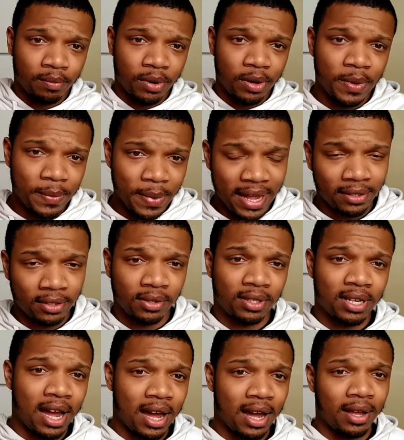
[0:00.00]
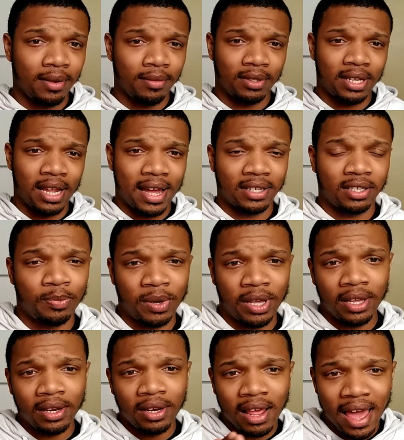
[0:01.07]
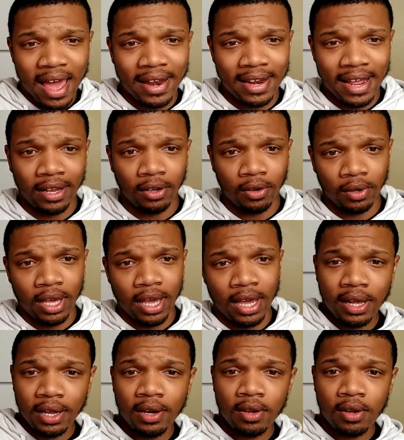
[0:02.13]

bring me back to times that I spent at that location.